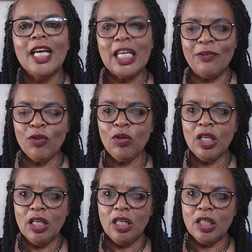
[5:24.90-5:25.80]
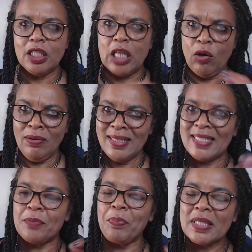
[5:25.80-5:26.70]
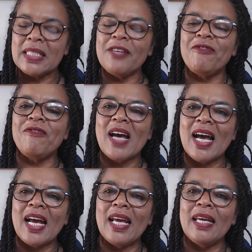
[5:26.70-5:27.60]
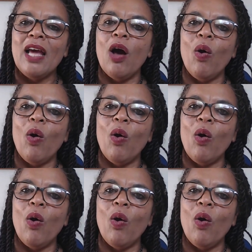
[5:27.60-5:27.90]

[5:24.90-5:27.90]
If you don't specify